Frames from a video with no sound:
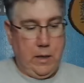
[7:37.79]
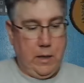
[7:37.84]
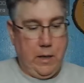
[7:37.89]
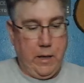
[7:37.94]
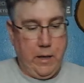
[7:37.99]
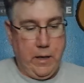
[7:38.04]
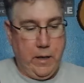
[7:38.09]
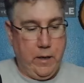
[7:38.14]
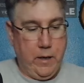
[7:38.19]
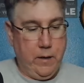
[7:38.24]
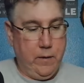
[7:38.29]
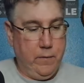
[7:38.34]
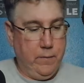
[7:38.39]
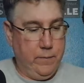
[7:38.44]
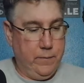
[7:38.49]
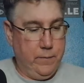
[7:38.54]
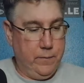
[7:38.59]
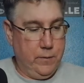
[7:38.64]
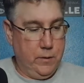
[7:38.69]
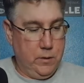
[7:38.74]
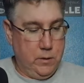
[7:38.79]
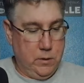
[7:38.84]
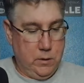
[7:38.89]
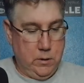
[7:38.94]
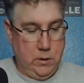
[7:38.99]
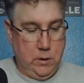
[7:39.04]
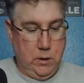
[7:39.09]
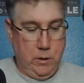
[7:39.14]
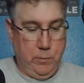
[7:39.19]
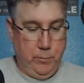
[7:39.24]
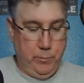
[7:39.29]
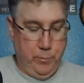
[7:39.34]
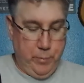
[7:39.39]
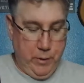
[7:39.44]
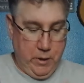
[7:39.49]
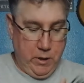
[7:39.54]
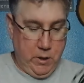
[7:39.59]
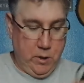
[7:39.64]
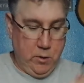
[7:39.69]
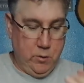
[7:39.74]
I have a
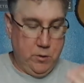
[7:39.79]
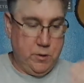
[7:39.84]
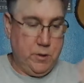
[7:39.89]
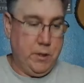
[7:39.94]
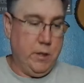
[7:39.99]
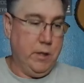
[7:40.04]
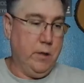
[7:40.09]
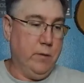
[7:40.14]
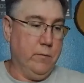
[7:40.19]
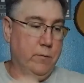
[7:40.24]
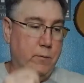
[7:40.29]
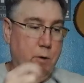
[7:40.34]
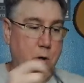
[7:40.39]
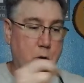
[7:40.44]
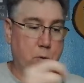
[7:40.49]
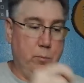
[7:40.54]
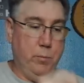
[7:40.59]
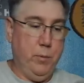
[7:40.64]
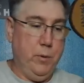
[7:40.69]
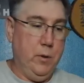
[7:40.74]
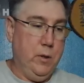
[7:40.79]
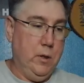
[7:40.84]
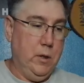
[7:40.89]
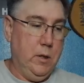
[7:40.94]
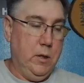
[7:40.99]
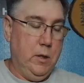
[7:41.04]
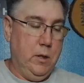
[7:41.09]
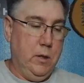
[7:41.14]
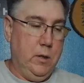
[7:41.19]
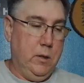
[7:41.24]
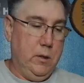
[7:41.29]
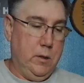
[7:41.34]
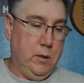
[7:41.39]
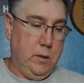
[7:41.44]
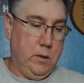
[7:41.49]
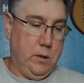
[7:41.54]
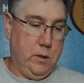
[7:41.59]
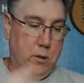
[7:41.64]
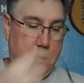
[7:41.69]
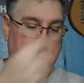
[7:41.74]
big, huge thing of rope
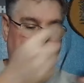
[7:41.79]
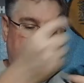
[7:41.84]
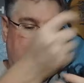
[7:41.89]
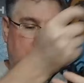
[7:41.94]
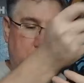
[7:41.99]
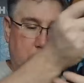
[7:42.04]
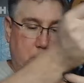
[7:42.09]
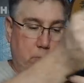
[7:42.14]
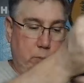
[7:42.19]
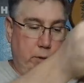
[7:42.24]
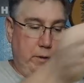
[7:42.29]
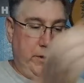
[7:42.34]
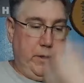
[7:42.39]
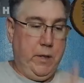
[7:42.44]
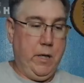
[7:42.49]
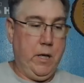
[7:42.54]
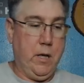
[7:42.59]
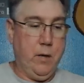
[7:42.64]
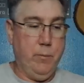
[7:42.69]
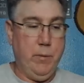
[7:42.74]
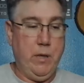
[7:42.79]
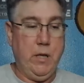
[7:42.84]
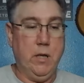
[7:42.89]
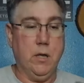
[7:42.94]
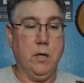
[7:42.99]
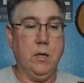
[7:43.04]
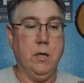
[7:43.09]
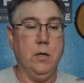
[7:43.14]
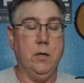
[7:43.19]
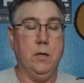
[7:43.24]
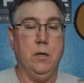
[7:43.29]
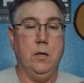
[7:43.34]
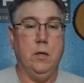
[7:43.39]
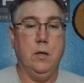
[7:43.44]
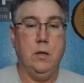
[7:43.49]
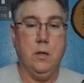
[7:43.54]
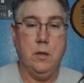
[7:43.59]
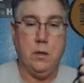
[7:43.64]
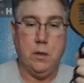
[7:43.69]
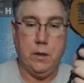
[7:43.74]
along with a carabiner.
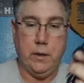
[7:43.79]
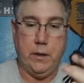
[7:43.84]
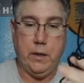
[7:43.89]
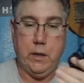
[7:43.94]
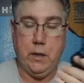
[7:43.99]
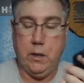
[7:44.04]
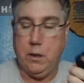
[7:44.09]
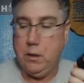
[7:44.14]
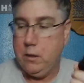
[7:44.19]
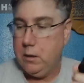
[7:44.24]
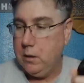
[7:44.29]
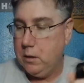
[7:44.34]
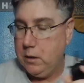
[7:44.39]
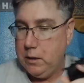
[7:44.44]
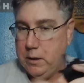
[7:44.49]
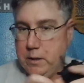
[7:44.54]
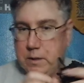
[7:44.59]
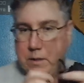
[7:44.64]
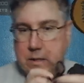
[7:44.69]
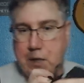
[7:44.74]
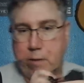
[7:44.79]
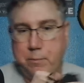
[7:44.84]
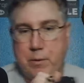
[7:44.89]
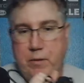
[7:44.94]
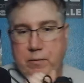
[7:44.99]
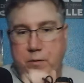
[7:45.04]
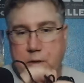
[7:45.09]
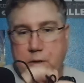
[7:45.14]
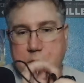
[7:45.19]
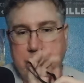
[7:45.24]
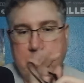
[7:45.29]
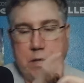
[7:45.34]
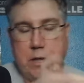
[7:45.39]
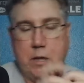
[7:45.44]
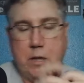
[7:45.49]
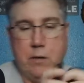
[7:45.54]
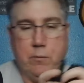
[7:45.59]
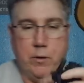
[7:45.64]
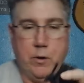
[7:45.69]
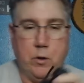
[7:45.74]
Again, inside my first aid
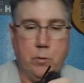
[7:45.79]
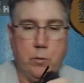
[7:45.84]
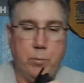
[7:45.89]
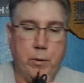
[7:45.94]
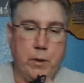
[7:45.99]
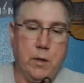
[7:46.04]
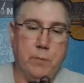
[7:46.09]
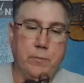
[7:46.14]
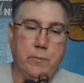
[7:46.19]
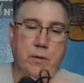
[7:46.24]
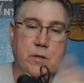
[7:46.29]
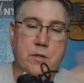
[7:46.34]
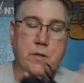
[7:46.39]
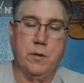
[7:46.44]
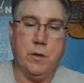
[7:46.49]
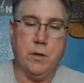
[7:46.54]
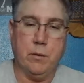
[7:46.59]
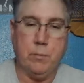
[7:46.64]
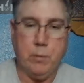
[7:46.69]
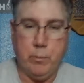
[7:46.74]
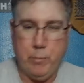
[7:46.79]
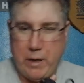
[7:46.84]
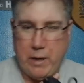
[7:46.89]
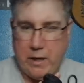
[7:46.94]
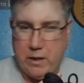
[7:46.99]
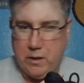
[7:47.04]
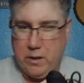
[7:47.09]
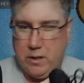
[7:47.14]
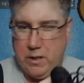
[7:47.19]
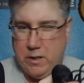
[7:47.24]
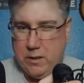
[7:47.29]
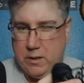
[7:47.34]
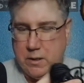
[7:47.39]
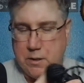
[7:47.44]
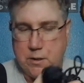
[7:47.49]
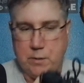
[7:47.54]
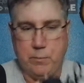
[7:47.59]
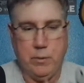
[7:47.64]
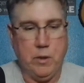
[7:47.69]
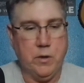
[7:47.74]
kit, when you open it up, there's a thermal blanket.
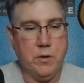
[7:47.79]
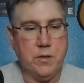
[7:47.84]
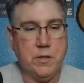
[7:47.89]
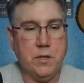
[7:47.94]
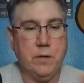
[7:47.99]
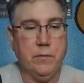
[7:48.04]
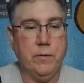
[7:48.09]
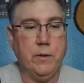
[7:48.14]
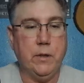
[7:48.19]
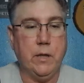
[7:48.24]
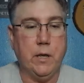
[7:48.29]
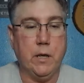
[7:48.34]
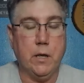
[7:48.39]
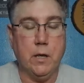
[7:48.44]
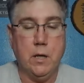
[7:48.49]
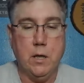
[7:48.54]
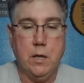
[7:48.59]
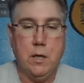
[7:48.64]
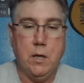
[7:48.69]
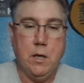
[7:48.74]
There's some other stuff in there.